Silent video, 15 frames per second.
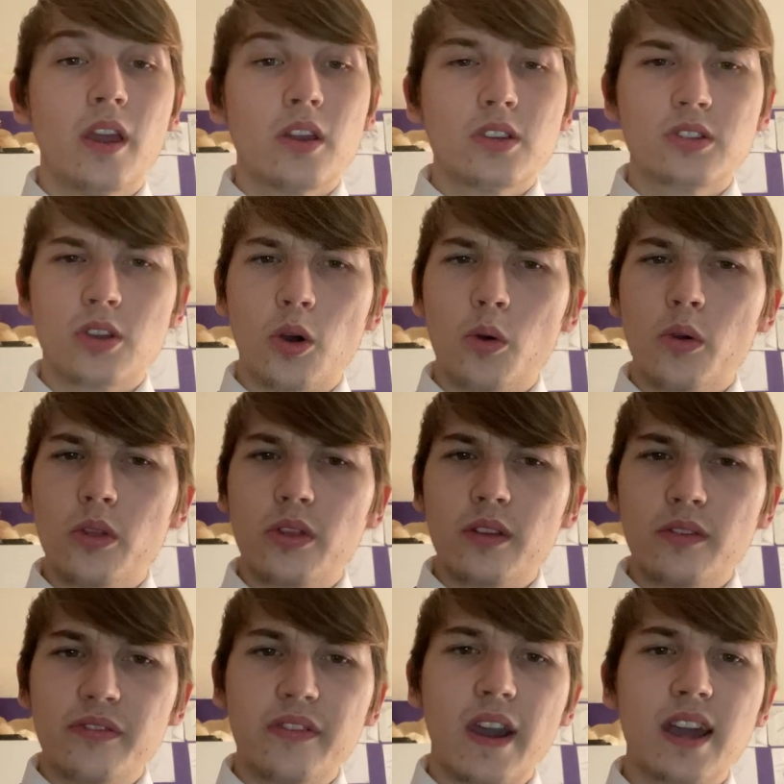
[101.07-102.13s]
So
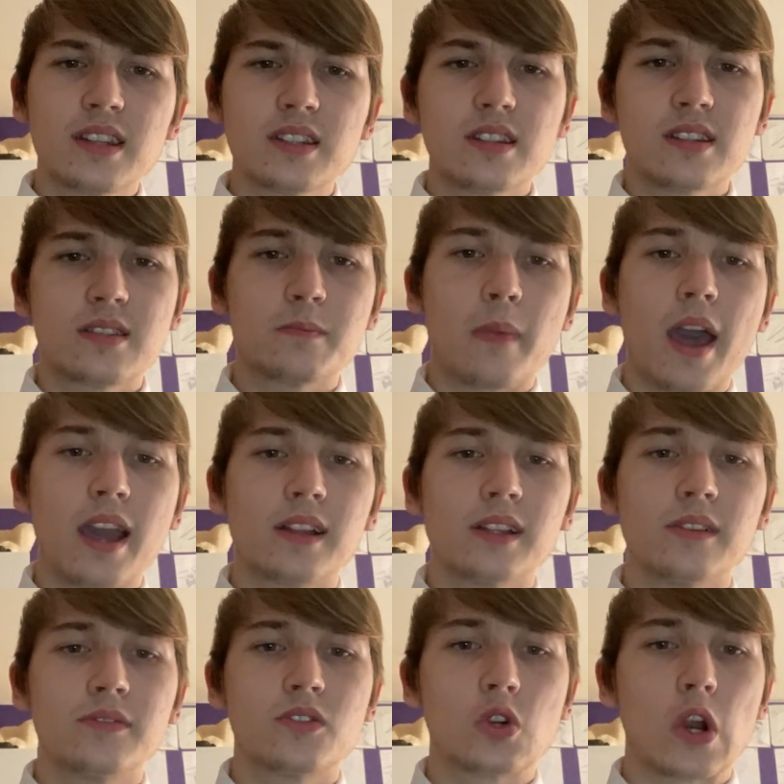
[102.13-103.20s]
the fastest
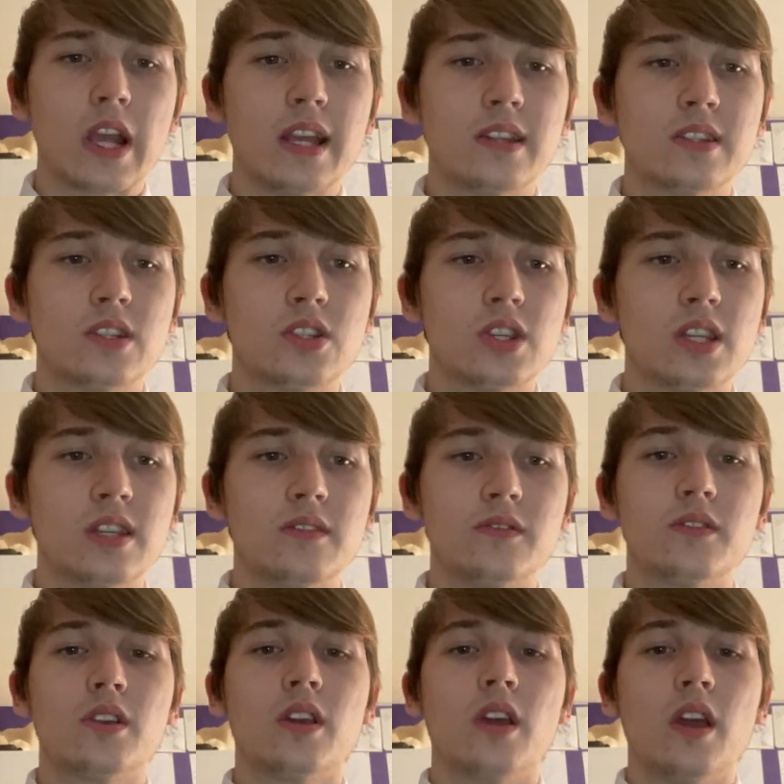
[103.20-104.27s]
maglev trains
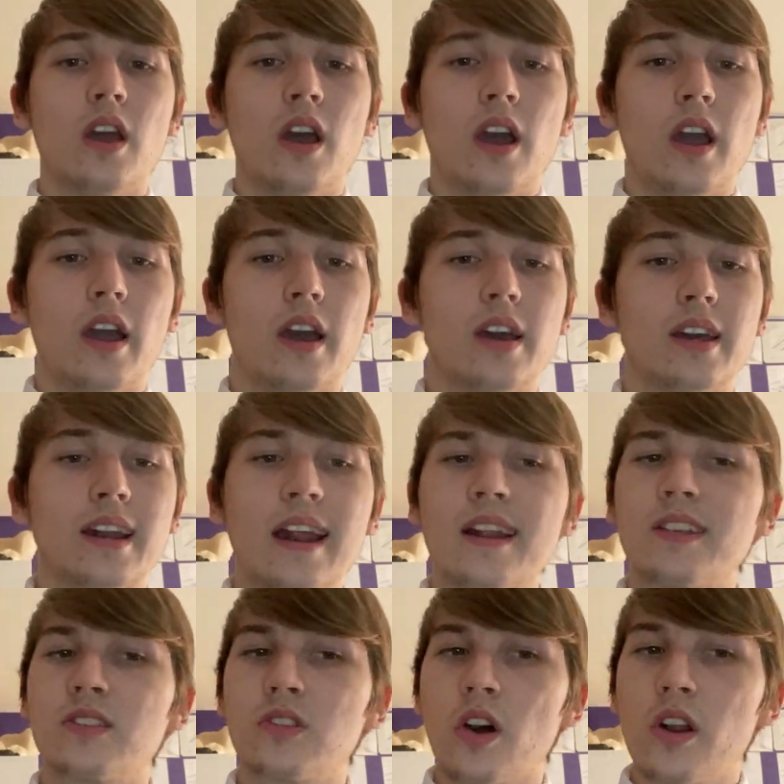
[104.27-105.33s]
achieved an
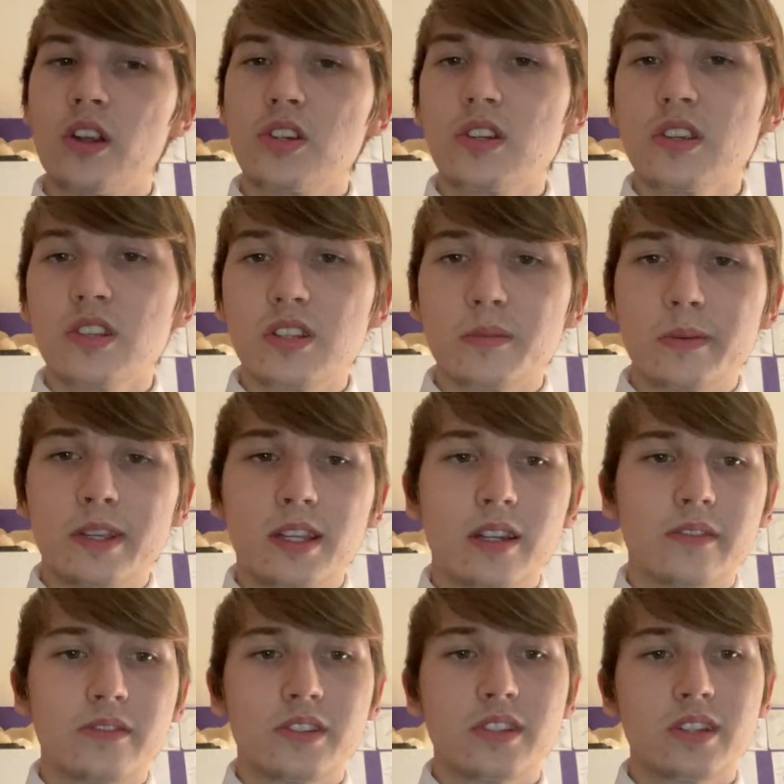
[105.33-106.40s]
astonishing speed
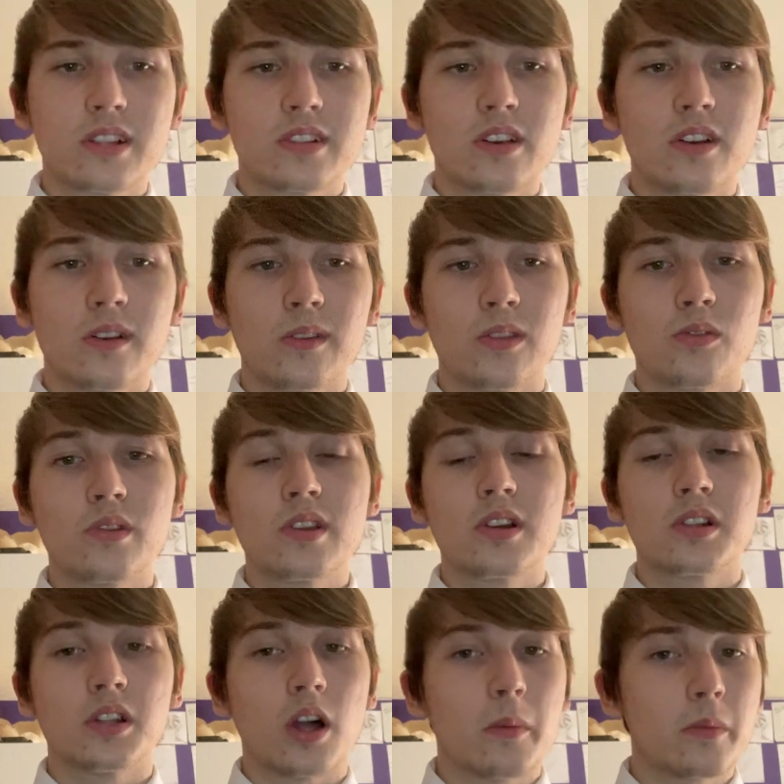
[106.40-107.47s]
of 603
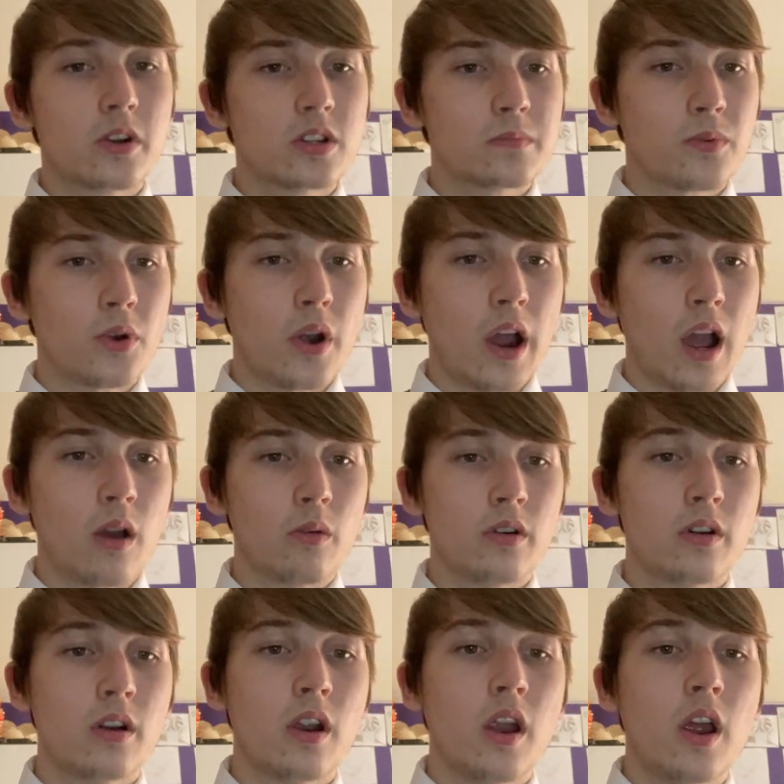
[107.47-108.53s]
kilometers per
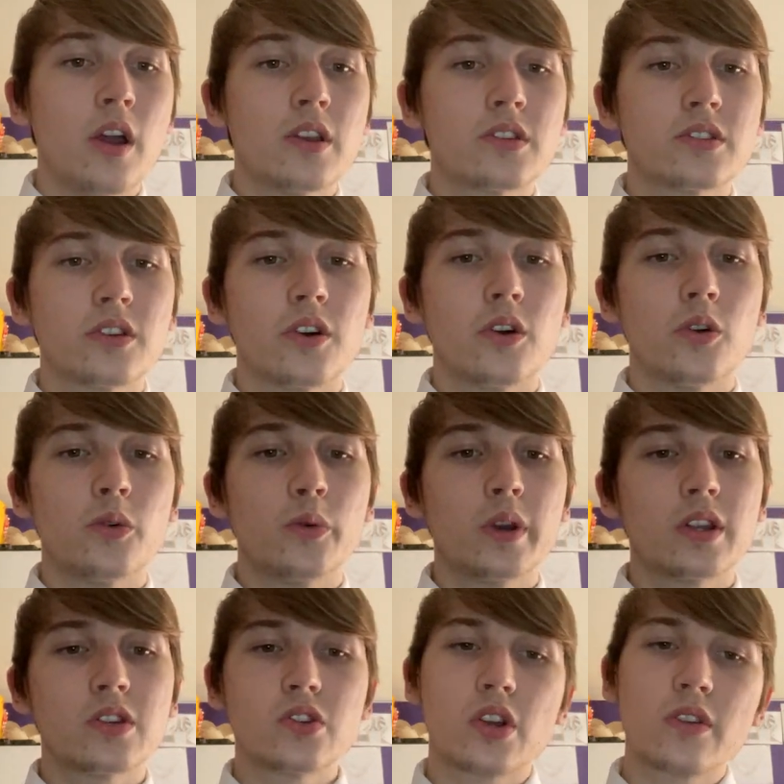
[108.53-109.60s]
hour, so
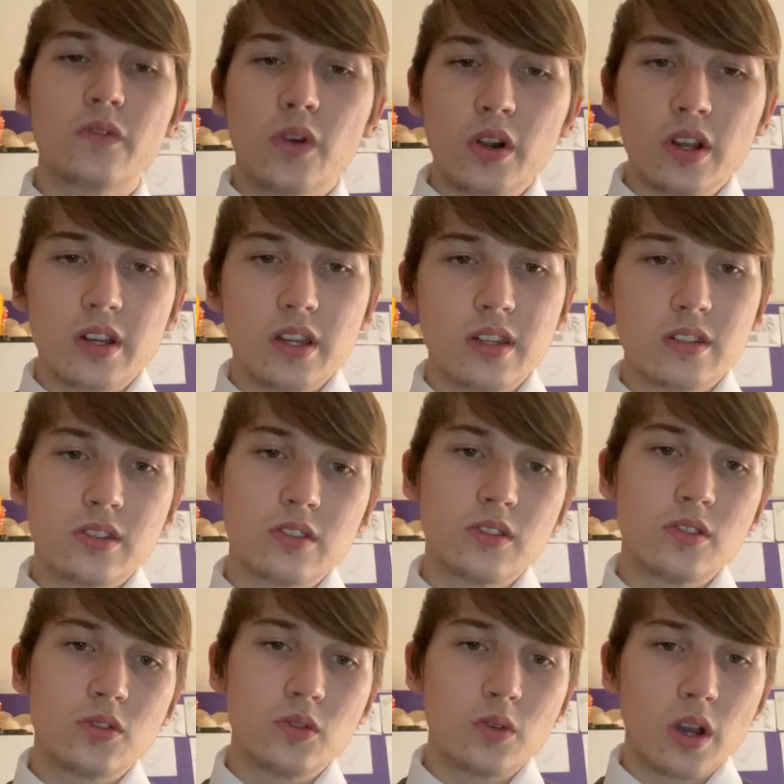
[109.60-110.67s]
which converted
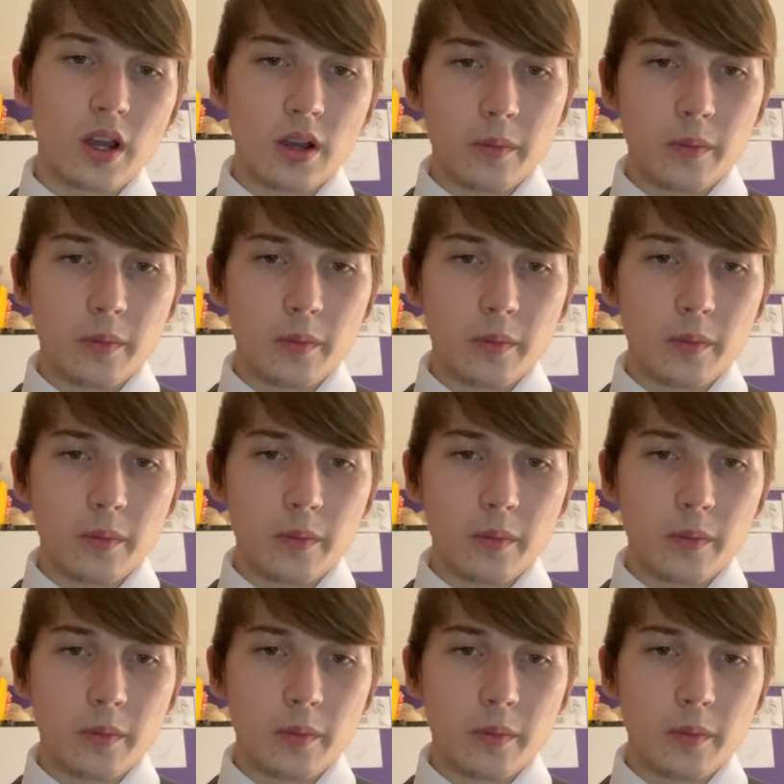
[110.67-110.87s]
into